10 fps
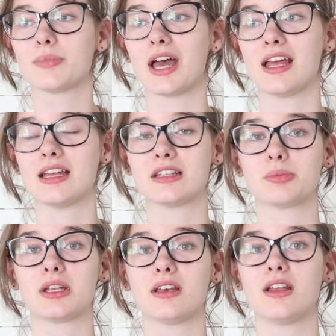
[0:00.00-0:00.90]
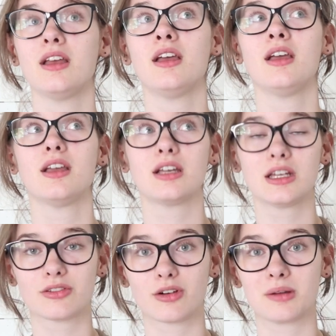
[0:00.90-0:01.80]
But it's been
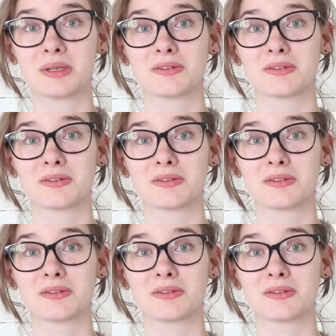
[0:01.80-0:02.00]
good for him,